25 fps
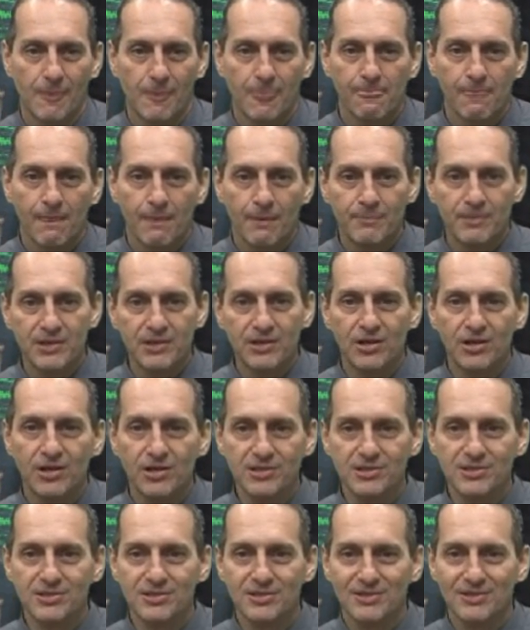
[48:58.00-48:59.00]

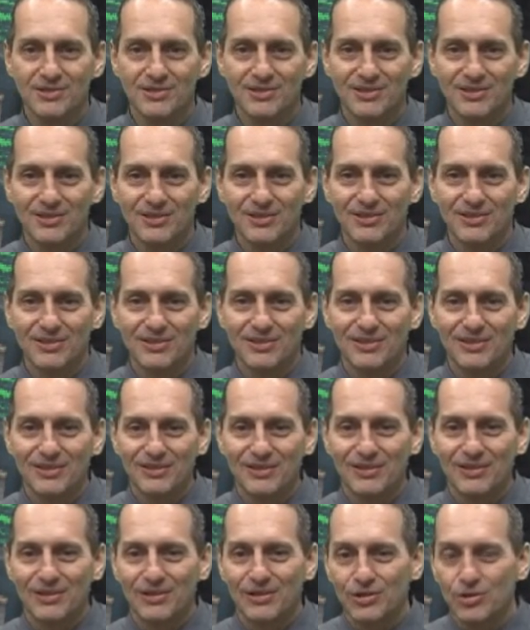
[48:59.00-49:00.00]
Because
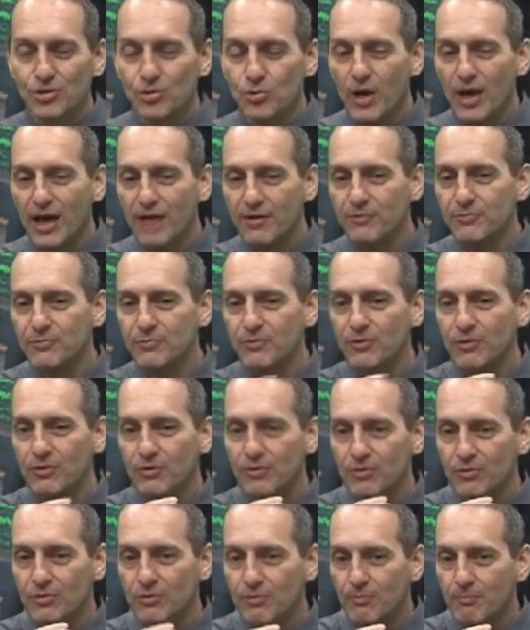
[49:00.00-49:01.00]
you have
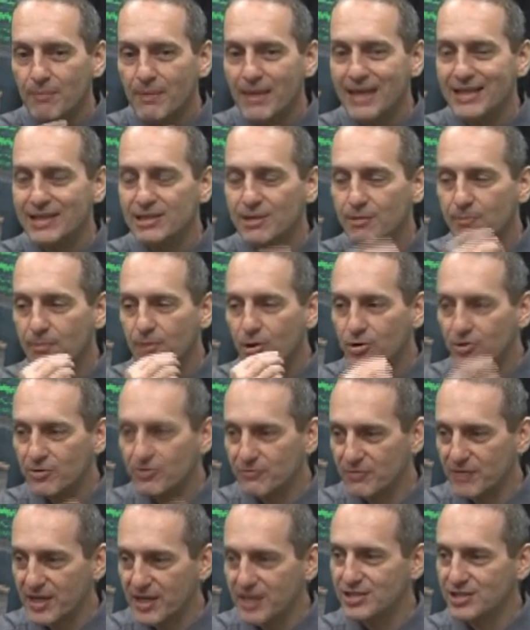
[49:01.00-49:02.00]
made the
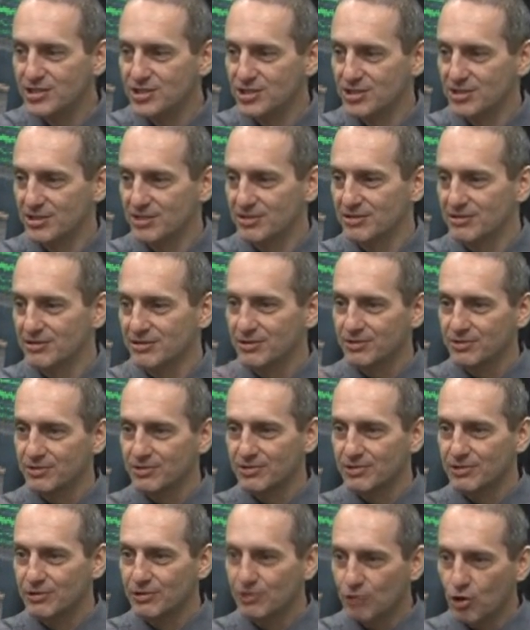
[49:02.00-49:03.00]
motivation
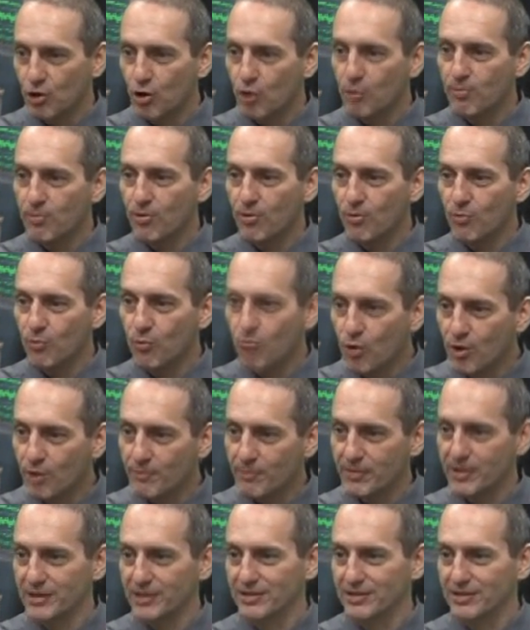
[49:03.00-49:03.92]
global warming.